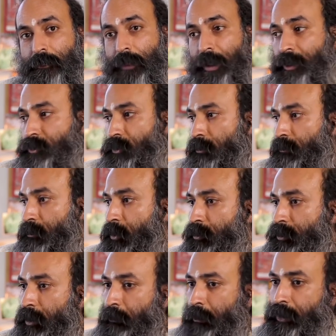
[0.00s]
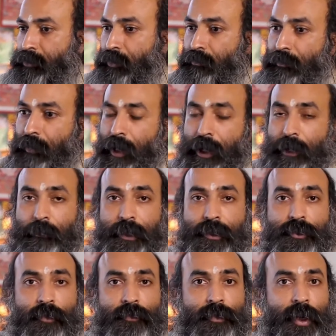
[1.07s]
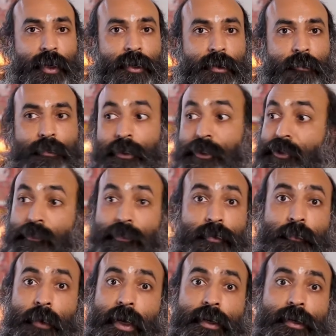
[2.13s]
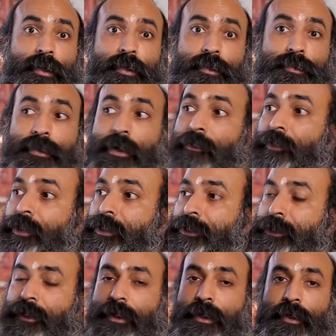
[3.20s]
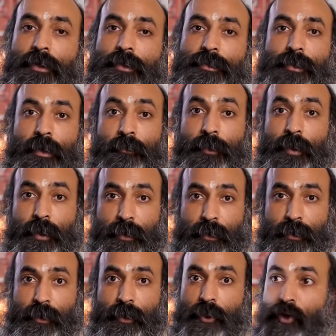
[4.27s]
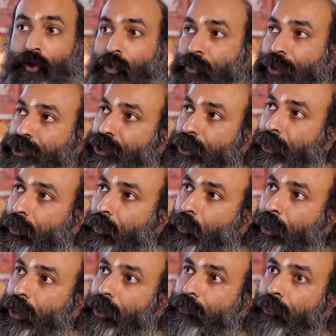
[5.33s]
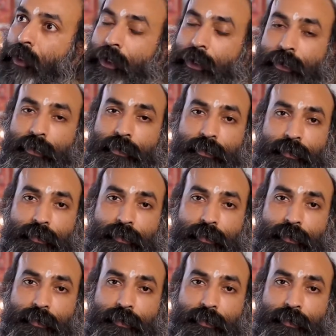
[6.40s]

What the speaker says: Piece of music, piece of art, piece of writing, piece of humanity, service, something through which we live on.